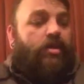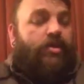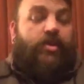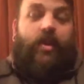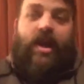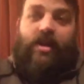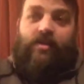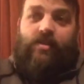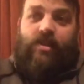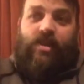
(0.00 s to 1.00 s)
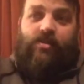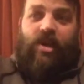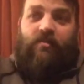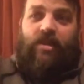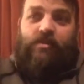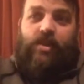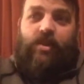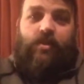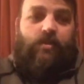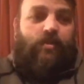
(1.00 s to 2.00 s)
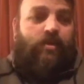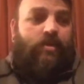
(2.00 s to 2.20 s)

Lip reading: So, yeah. So that's what I've been up to.